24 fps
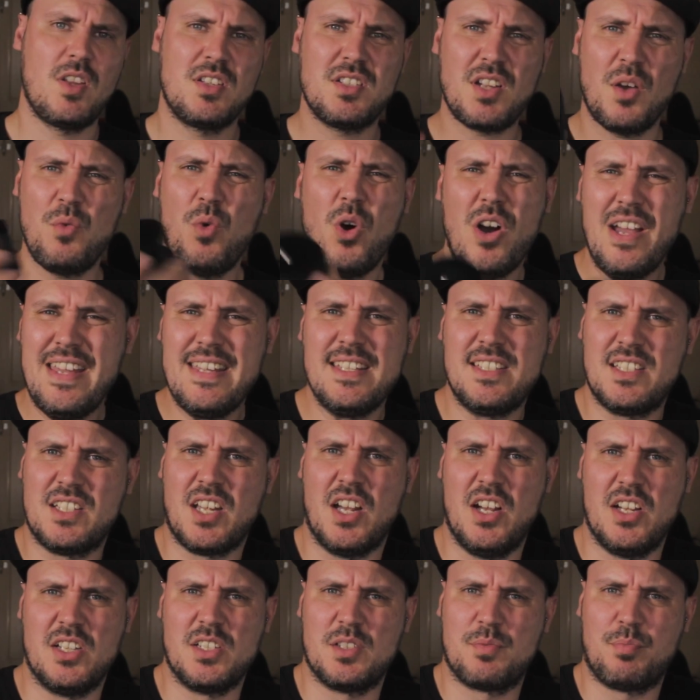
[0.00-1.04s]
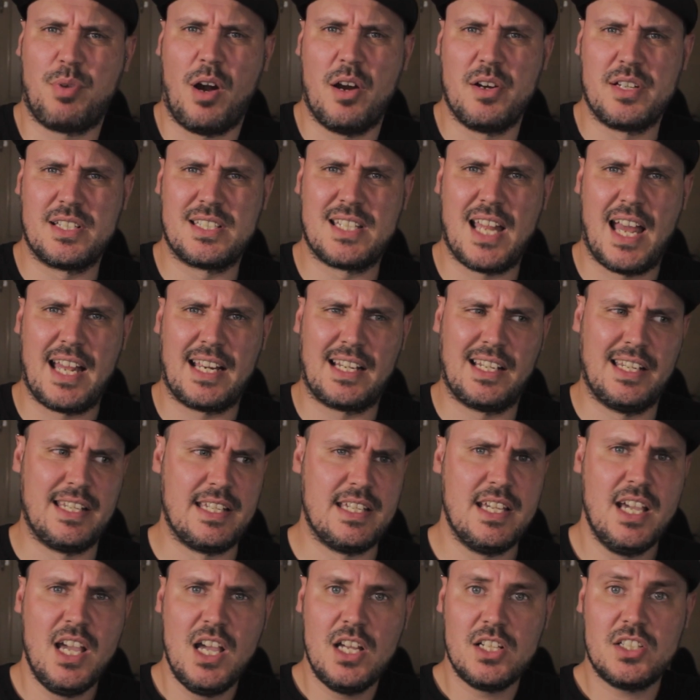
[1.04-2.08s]
So what is TurnsPro
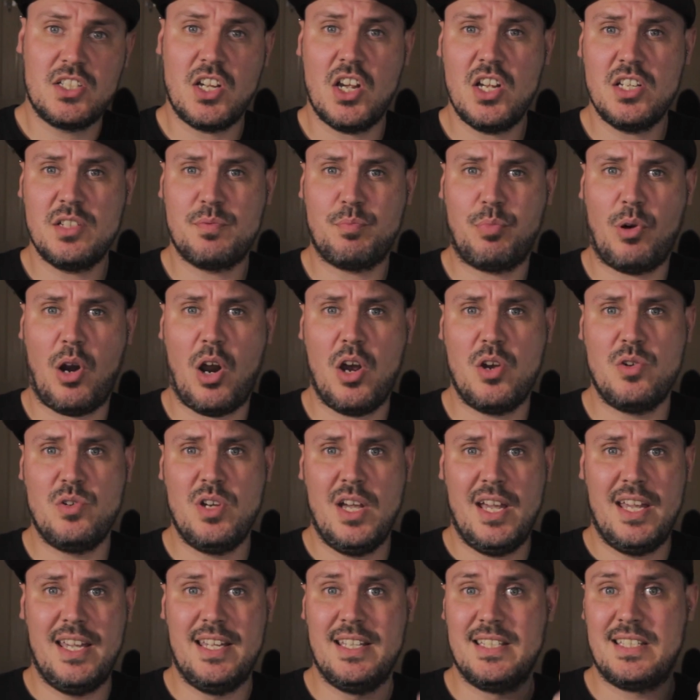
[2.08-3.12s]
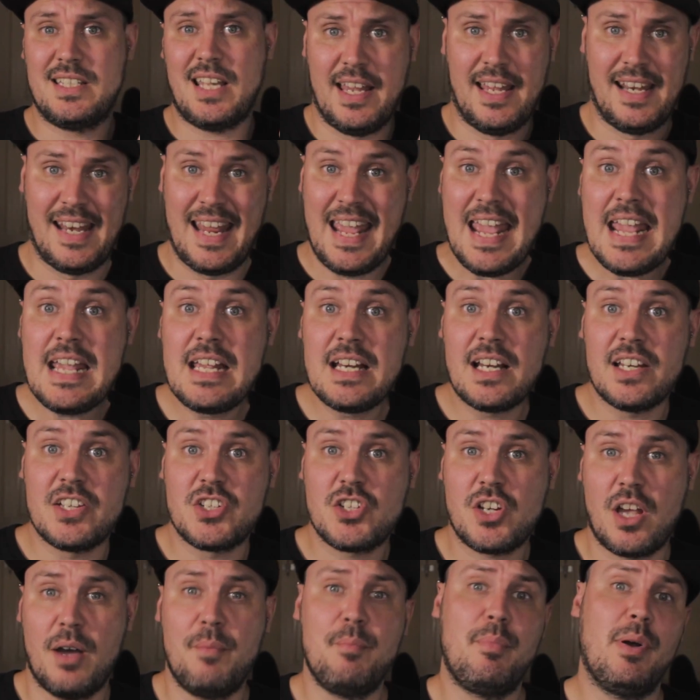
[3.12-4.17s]
exactly? TurnsPro is an
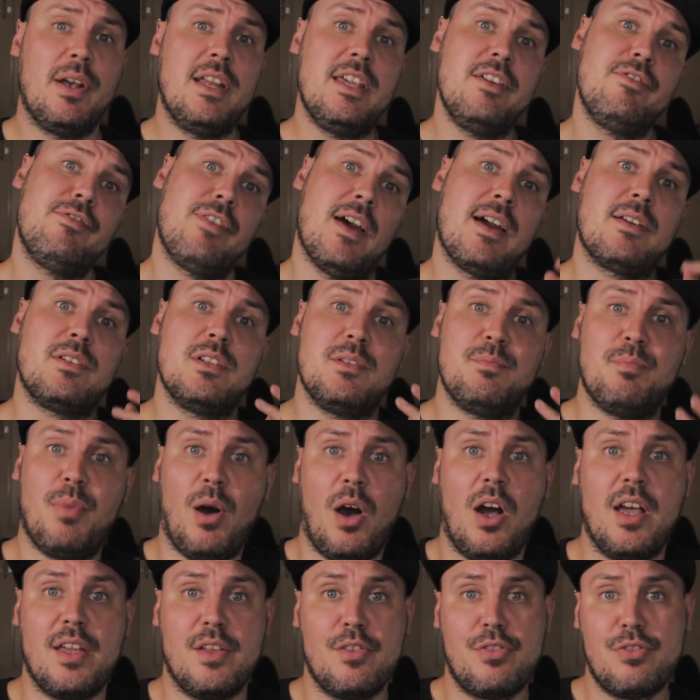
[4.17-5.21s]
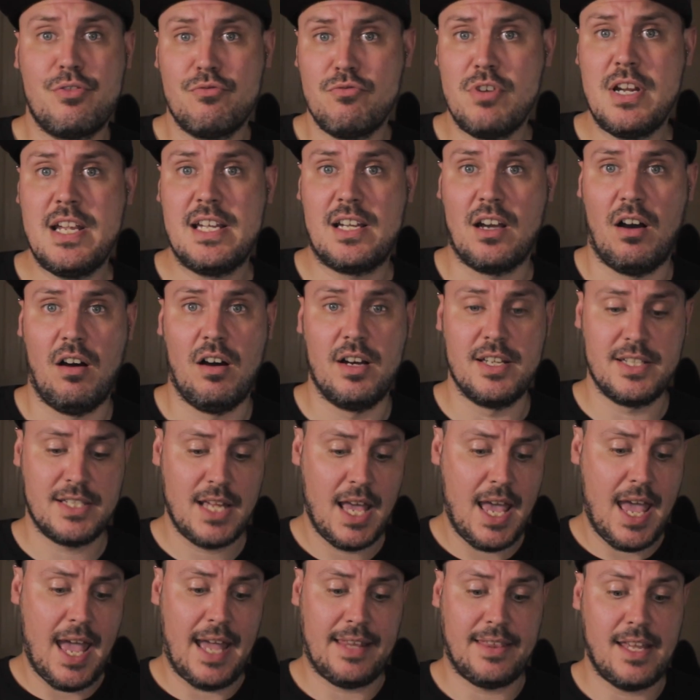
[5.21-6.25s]
English company founded by three
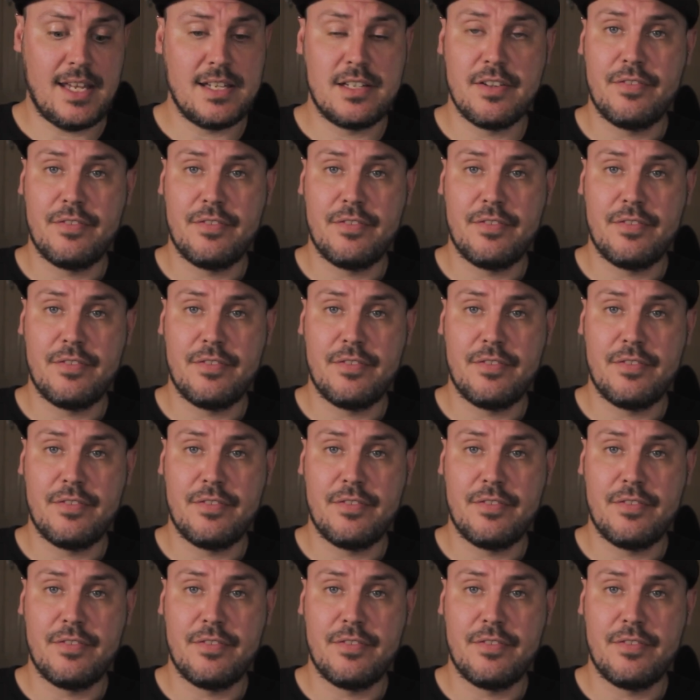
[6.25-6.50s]
guys, and they